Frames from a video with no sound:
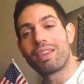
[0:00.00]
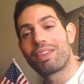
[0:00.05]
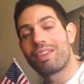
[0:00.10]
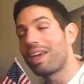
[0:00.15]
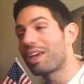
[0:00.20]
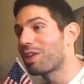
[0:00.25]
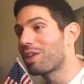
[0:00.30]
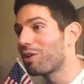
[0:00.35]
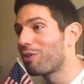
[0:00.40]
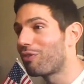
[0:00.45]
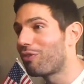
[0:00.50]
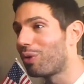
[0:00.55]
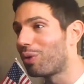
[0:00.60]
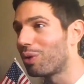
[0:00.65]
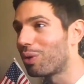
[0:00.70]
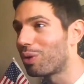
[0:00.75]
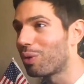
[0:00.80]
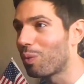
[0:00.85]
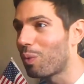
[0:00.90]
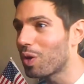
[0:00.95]
Thank you
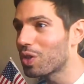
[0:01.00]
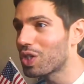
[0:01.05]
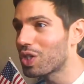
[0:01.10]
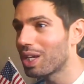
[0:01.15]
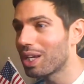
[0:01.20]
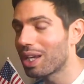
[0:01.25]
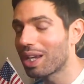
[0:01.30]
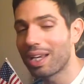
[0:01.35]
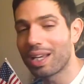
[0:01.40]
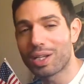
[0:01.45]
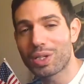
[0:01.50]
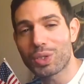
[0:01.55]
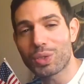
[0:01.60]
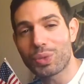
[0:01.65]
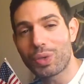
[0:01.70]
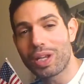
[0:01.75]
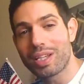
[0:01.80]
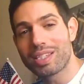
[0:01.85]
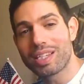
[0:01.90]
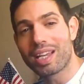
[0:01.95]
for watching a
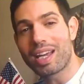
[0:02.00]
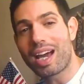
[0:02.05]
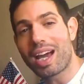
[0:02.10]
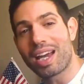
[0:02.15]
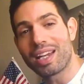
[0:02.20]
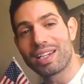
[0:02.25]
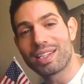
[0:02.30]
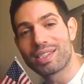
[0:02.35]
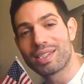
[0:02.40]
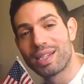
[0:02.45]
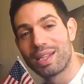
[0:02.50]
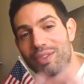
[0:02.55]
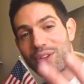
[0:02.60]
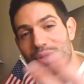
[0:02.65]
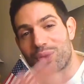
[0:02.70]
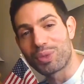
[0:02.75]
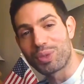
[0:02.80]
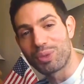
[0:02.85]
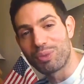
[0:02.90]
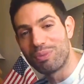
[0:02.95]
crazy guy in his
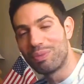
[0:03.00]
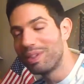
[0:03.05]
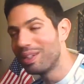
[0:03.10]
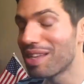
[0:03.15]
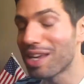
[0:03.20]
living room.